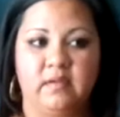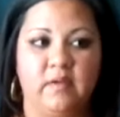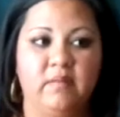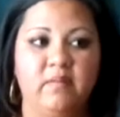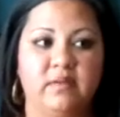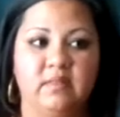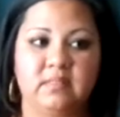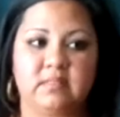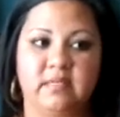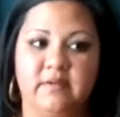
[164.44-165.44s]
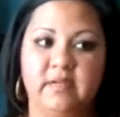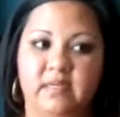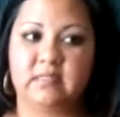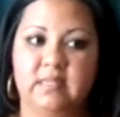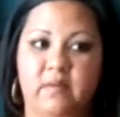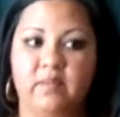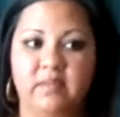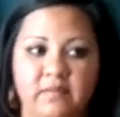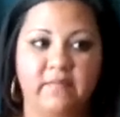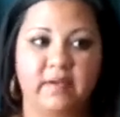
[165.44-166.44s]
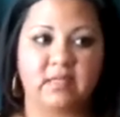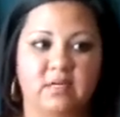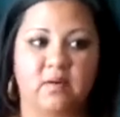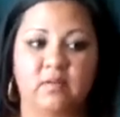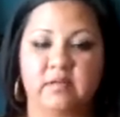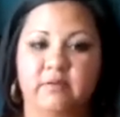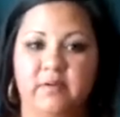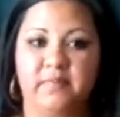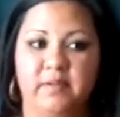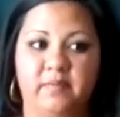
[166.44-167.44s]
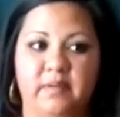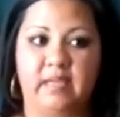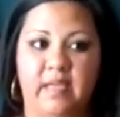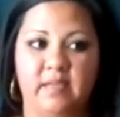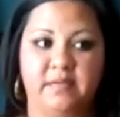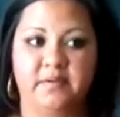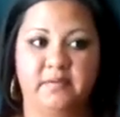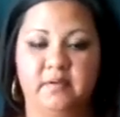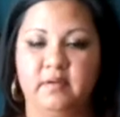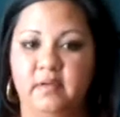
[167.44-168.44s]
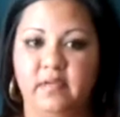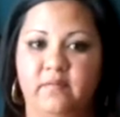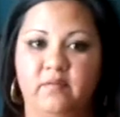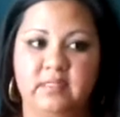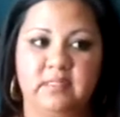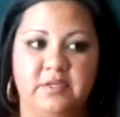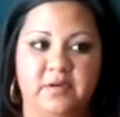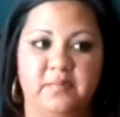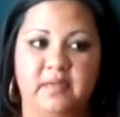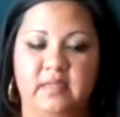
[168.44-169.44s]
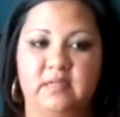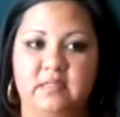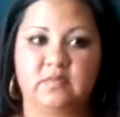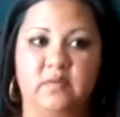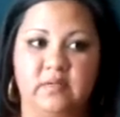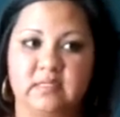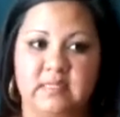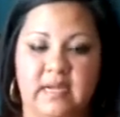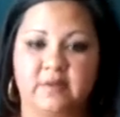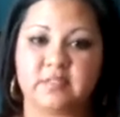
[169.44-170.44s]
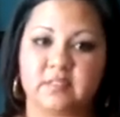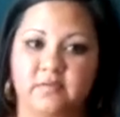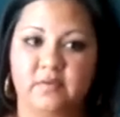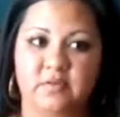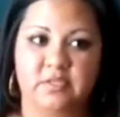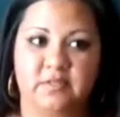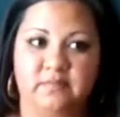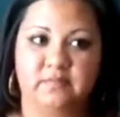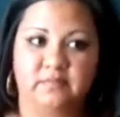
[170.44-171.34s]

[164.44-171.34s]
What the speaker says: Knowing what this theory is and what the effects are will equip you and aid you in voicing your opinions or desires in the future.